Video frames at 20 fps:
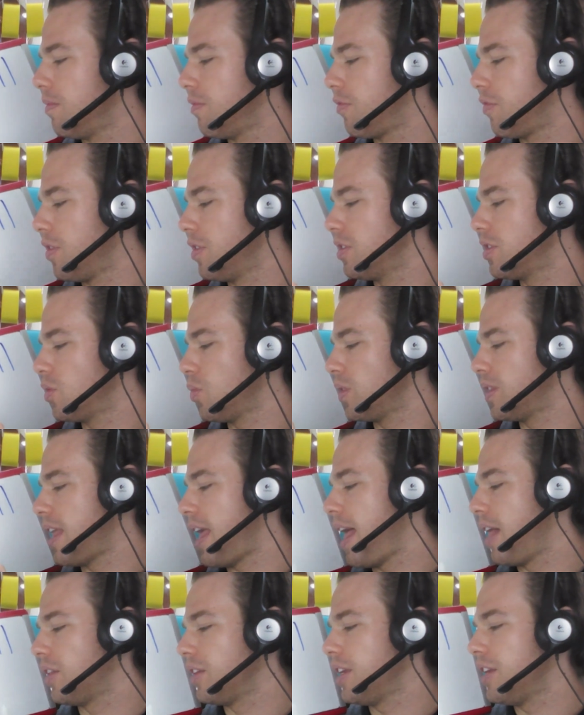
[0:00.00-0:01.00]
first with the
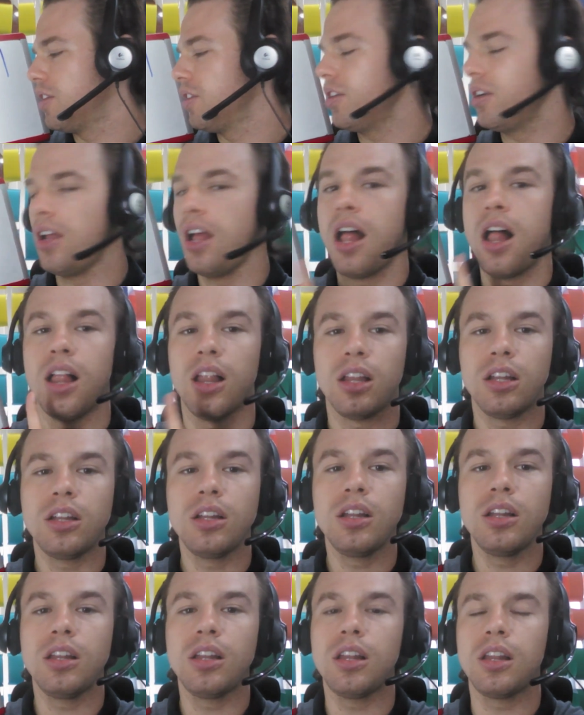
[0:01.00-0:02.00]
L here,
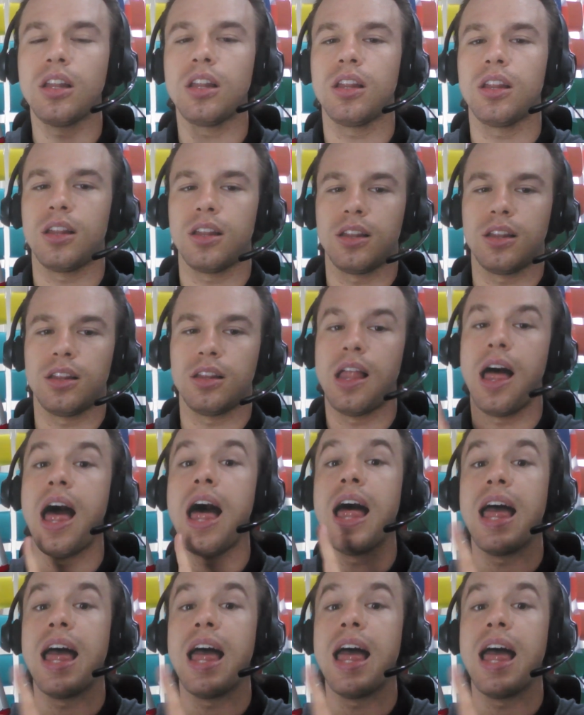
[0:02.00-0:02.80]
ol.